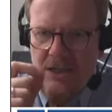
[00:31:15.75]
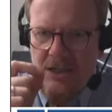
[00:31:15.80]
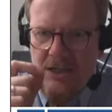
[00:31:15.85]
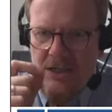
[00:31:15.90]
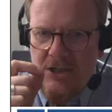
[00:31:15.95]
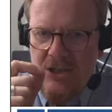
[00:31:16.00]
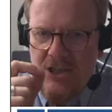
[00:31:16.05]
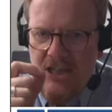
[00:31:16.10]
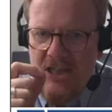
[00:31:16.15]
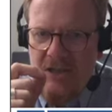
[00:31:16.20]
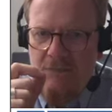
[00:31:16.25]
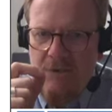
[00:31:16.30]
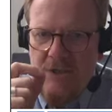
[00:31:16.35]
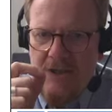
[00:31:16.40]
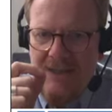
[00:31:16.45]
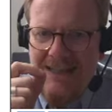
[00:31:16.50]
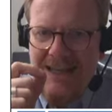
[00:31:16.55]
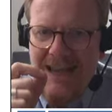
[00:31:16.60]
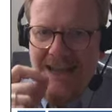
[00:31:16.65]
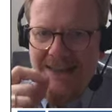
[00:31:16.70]
she
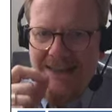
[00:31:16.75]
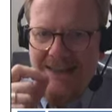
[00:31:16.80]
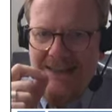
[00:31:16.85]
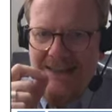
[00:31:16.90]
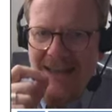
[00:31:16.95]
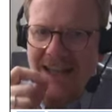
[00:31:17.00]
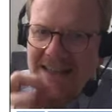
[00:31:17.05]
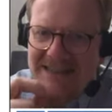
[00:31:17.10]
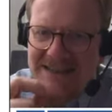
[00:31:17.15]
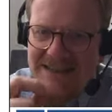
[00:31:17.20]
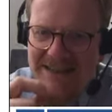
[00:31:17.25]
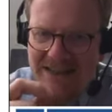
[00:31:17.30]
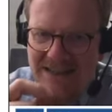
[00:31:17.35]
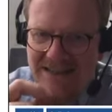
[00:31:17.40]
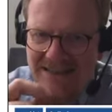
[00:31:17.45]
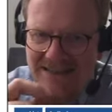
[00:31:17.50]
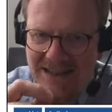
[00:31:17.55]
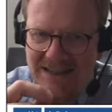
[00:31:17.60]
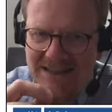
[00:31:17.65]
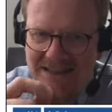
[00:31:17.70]
will get less than
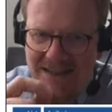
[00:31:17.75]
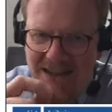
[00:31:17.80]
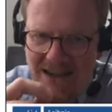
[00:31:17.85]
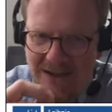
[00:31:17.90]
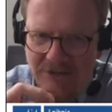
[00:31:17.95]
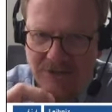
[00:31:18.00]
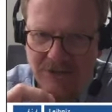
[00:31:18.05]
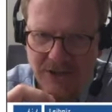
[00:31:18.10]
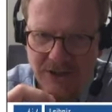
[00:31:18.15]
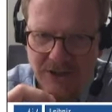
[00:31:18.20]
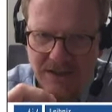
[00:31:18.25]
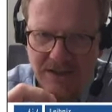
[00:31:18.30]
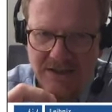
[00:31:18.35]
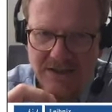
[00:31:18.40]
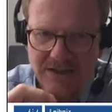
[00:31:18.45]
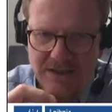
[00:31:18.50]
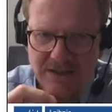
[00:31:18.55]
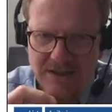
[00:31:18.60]
600